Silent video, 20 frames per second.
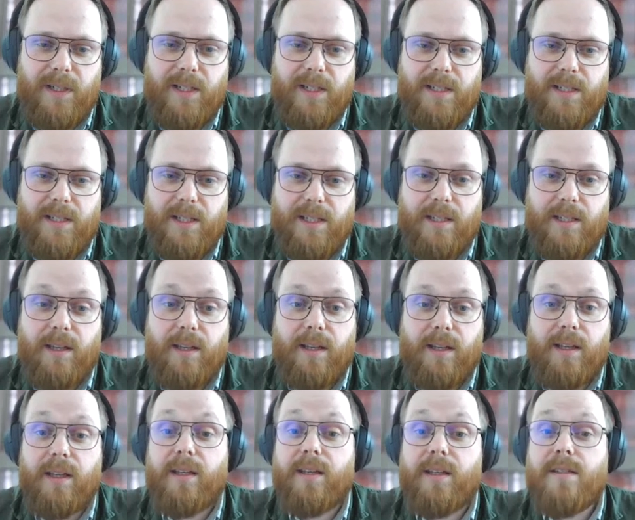because this
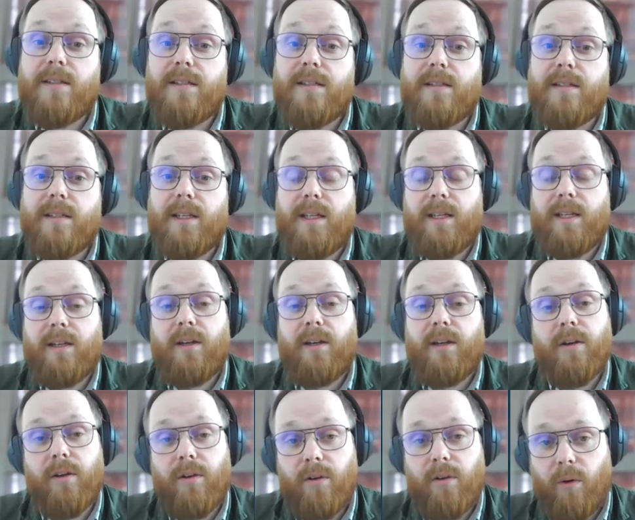is
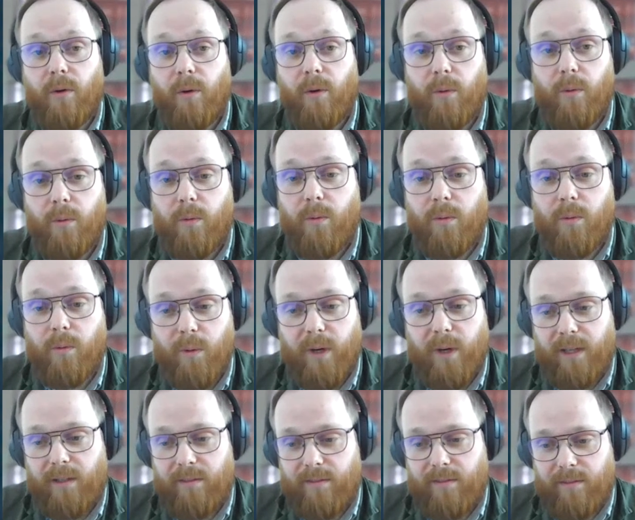in
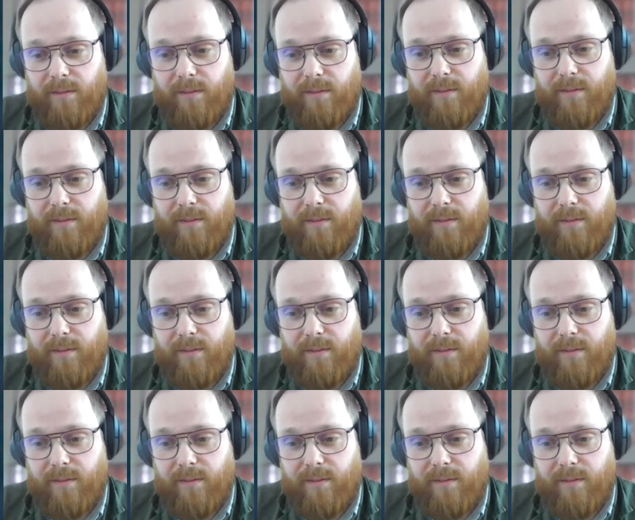Norway.